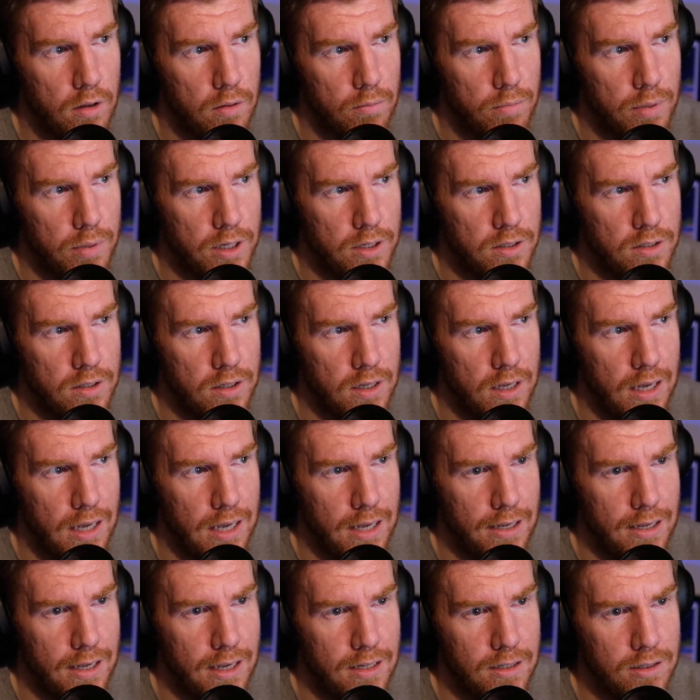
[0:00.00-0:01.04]
because
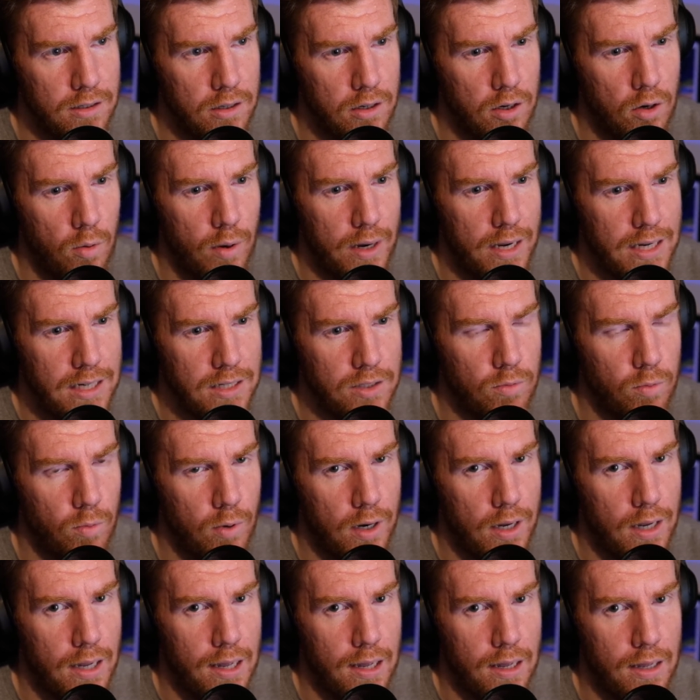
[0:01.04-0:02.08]
it is the quickest
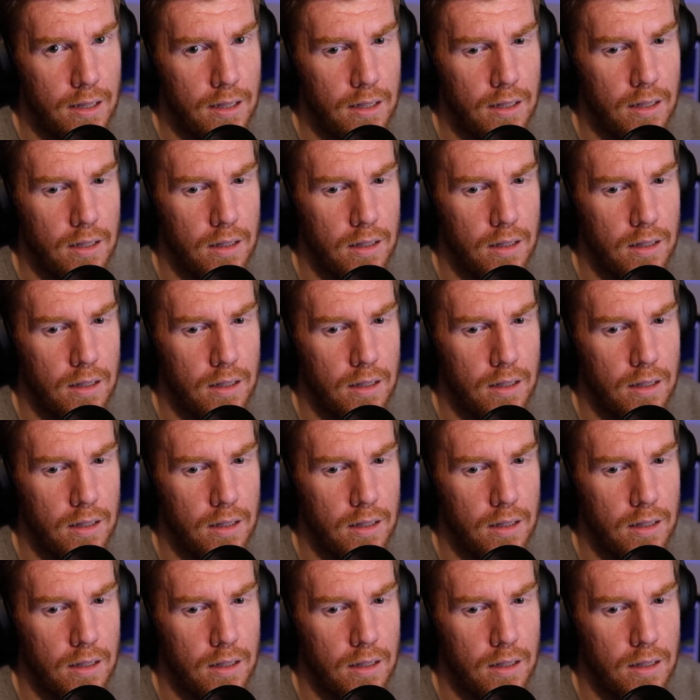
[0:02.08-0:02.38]
way